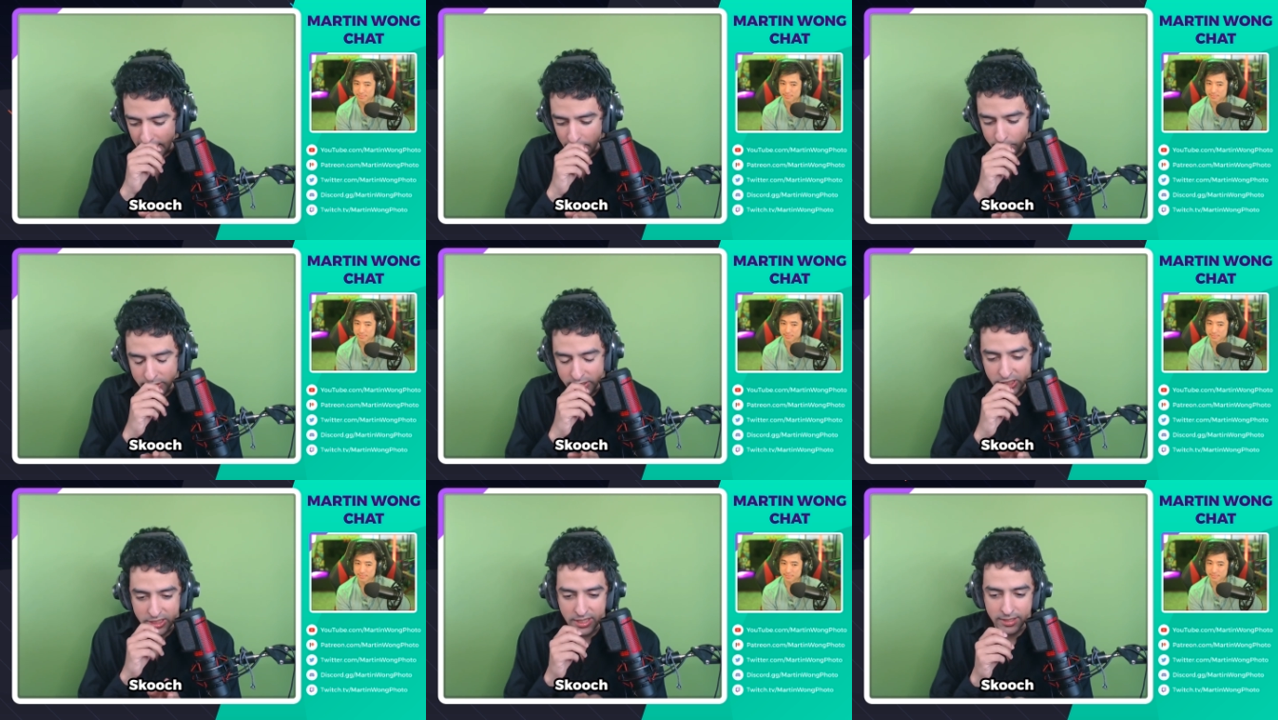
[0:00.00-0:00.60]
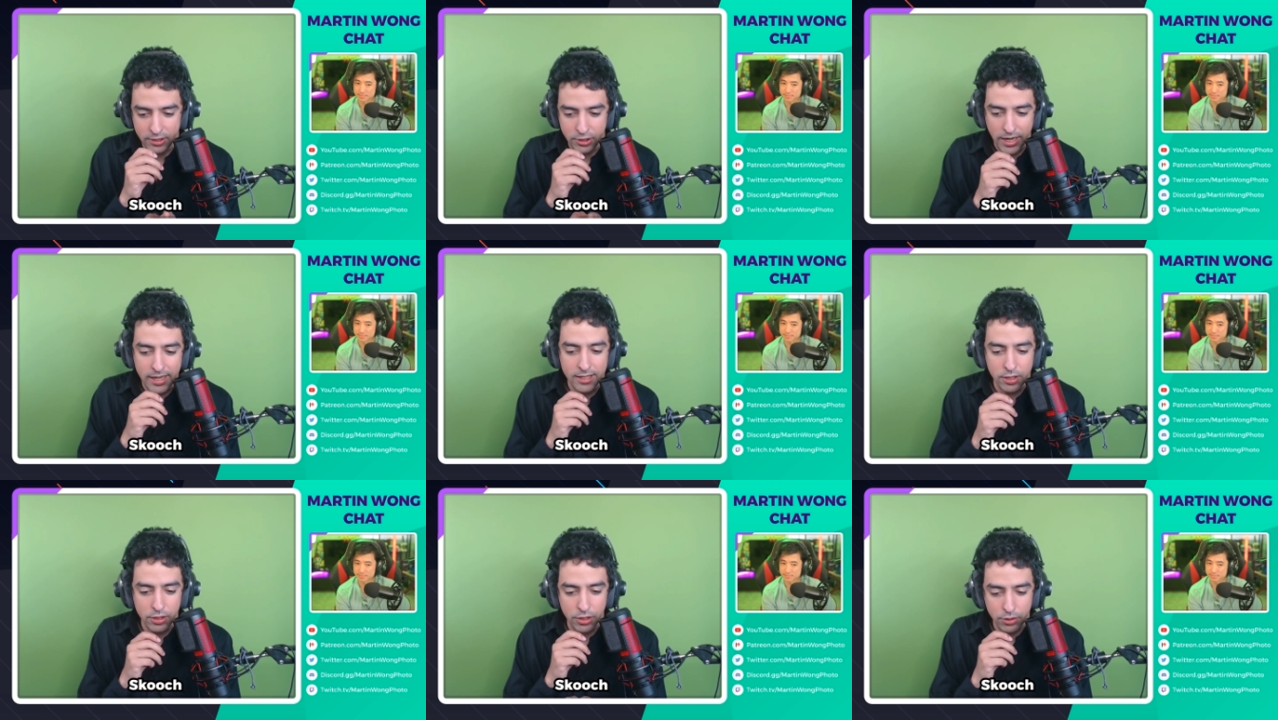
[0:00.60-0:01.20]
I was just going to try
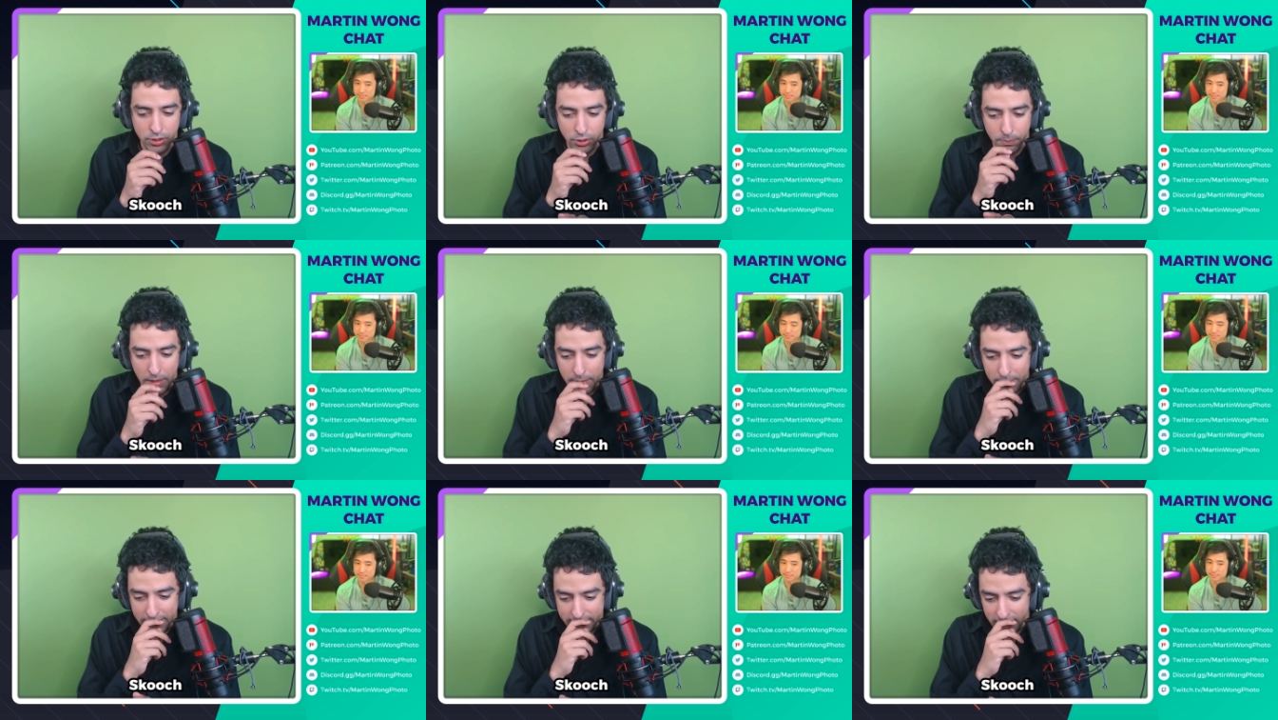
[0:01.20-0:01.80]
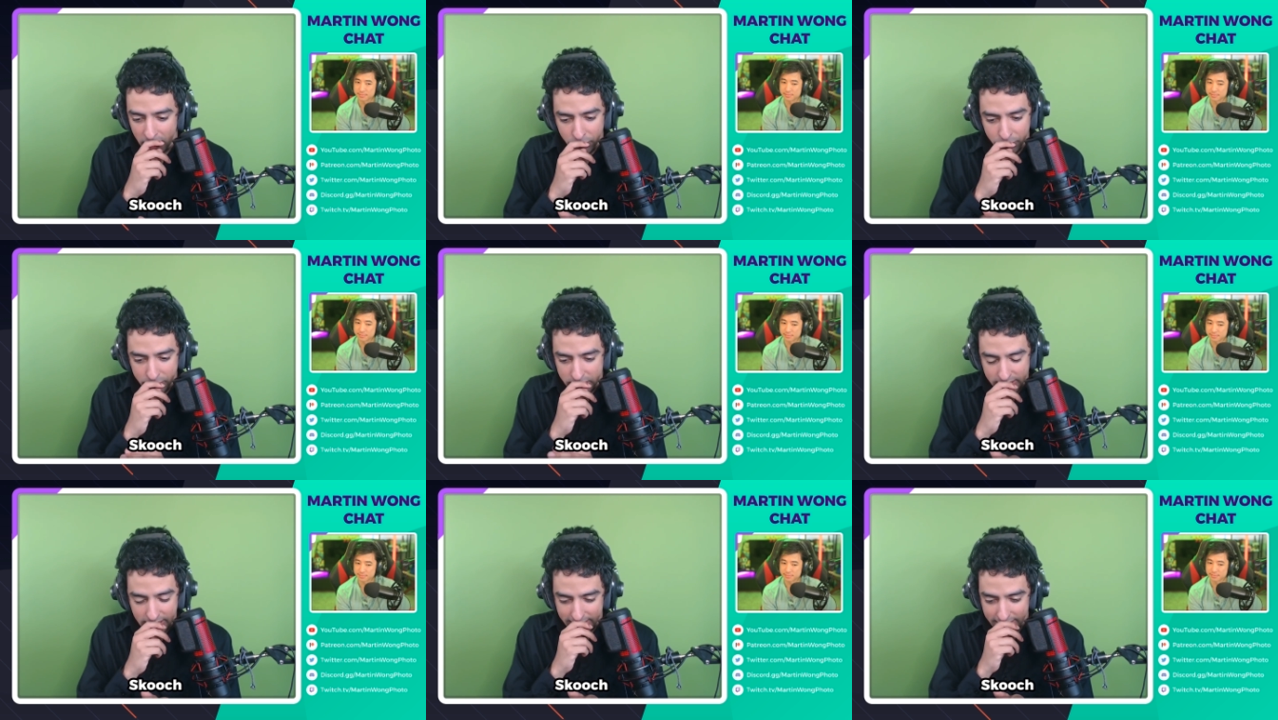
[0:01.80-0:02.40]
to do YouTube by myself,
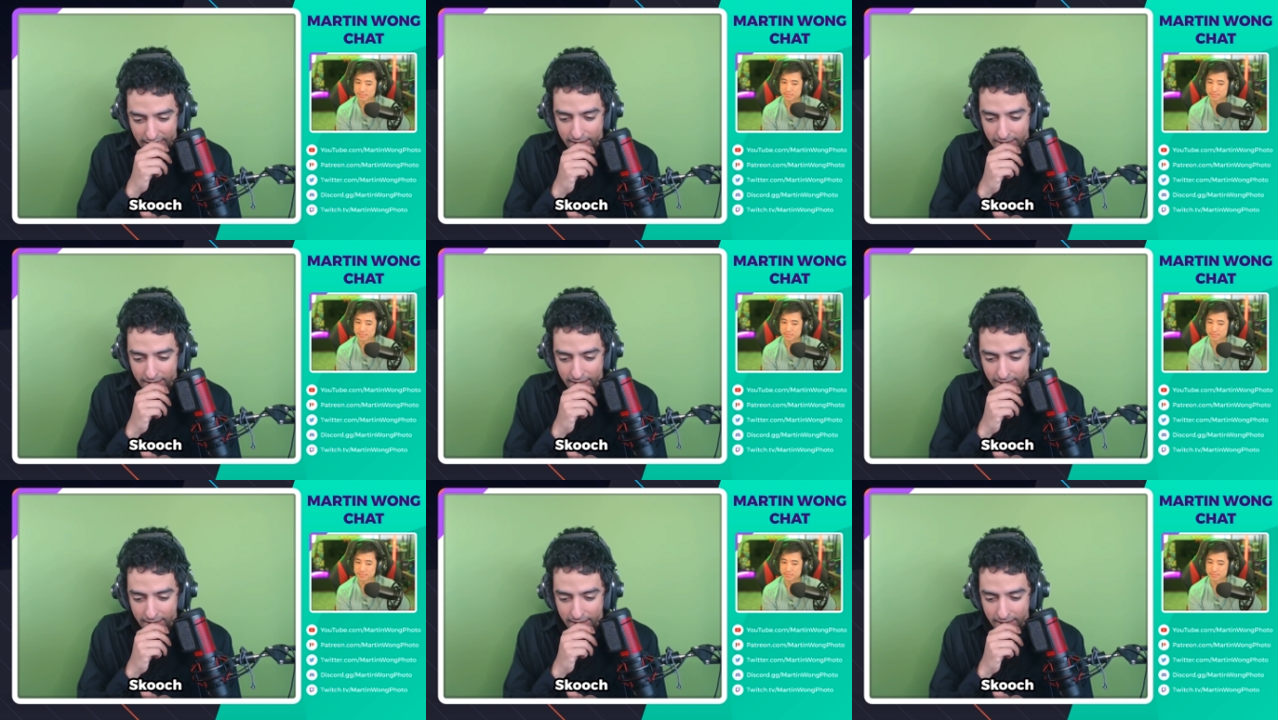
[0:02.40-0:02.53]
just like